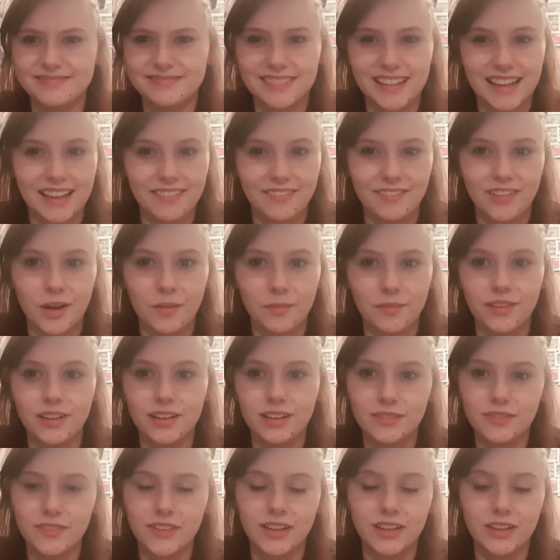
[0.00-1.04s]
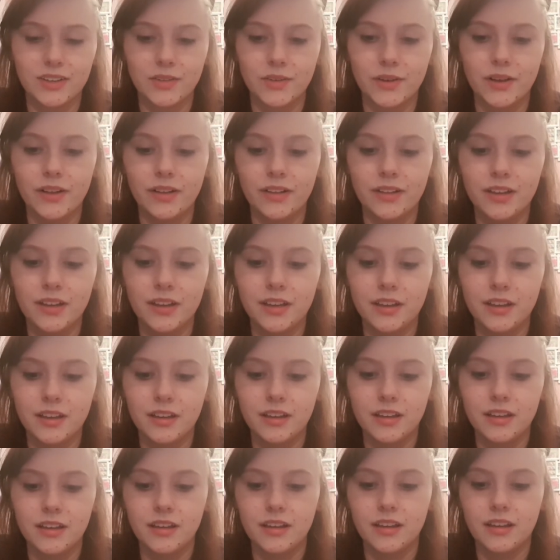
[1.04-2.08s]
their family to me as well,
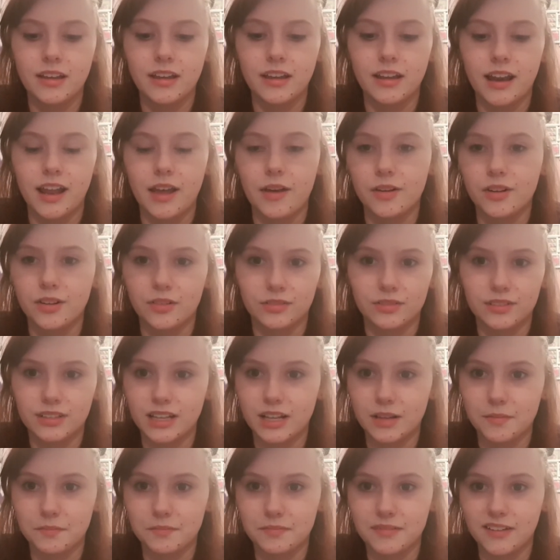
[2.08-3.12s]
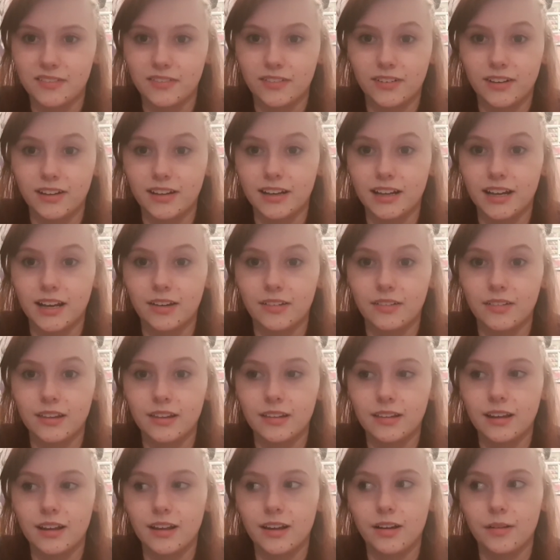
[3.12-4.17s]
and I don't see them differently now that
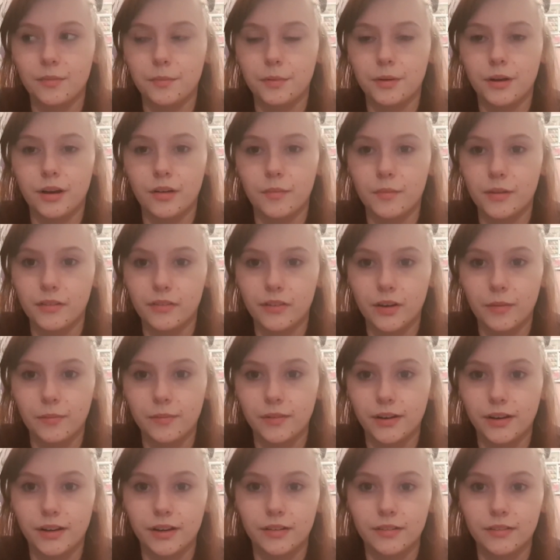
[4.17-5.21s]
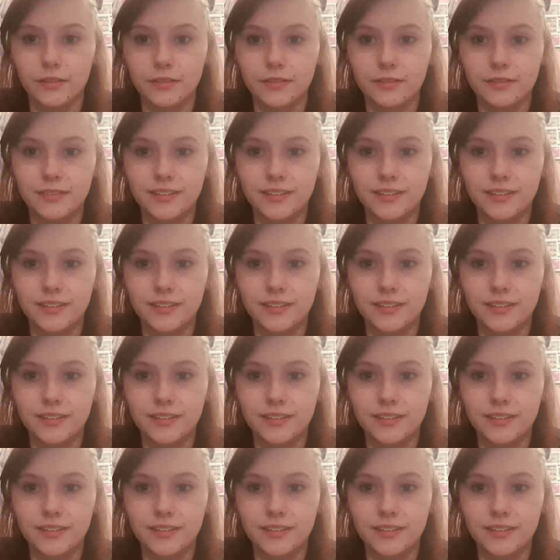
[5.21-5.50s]
they are part of my family now.